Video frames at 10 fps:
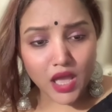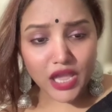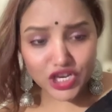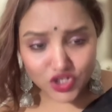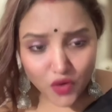
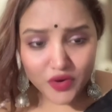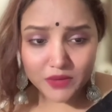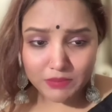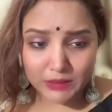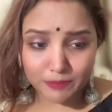
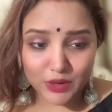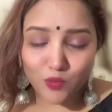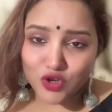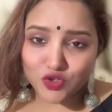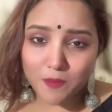ignorant people,
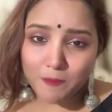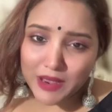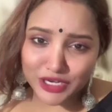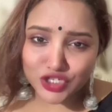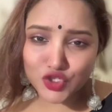want to
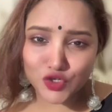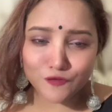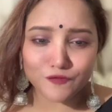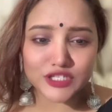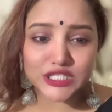punish you
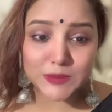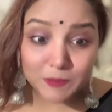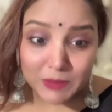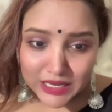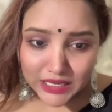for
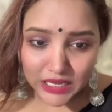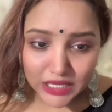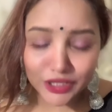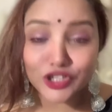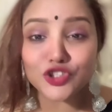
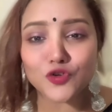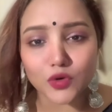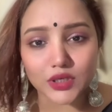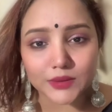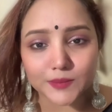speaking the
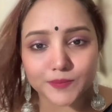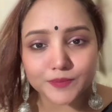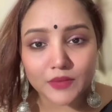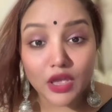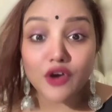truth,
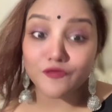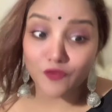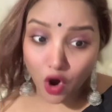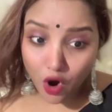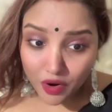
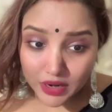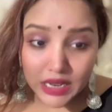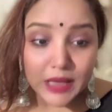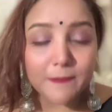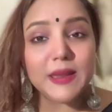for
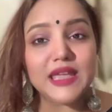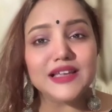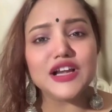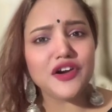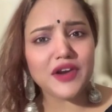
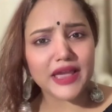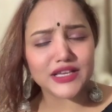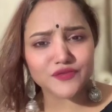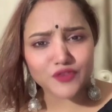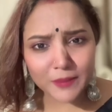being
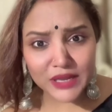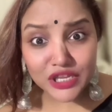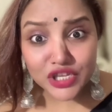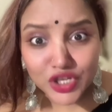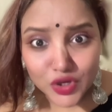correct, for
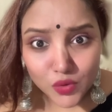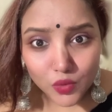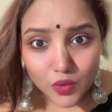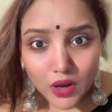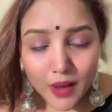being
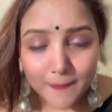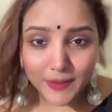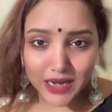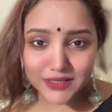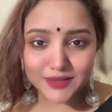you.
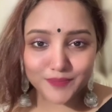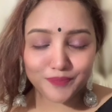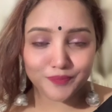But